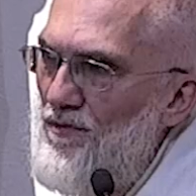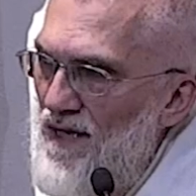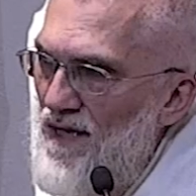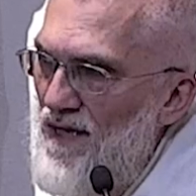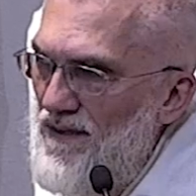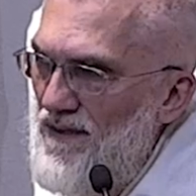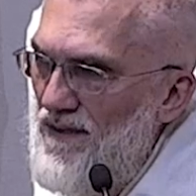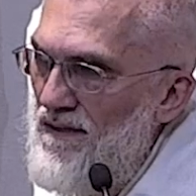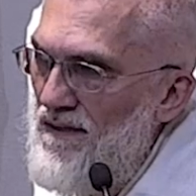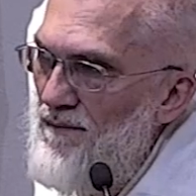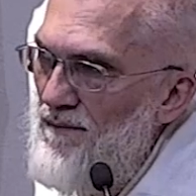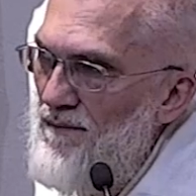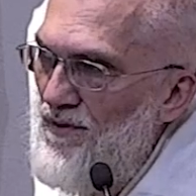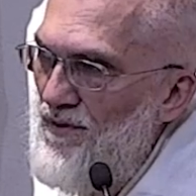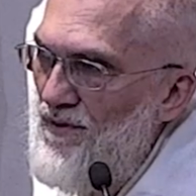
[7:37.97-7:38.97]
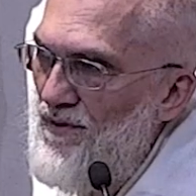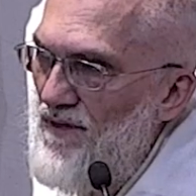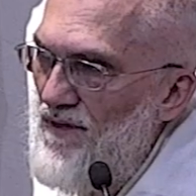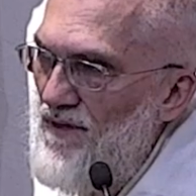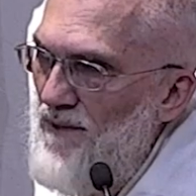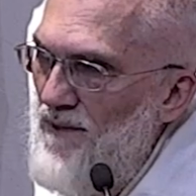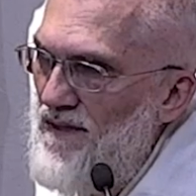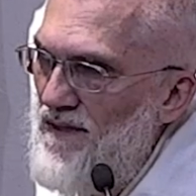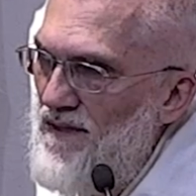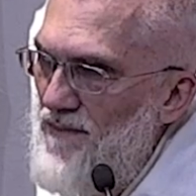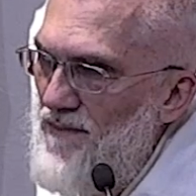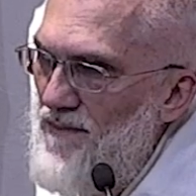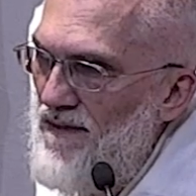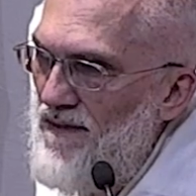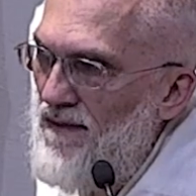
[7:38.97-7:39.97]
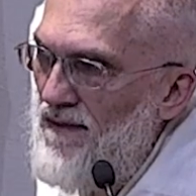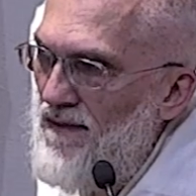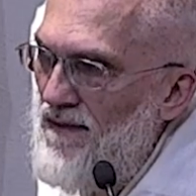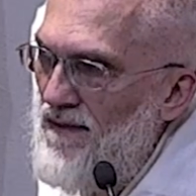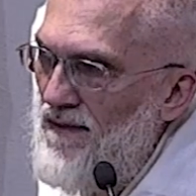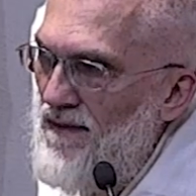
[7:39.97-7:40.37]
proclaiming the Immaculate Conception.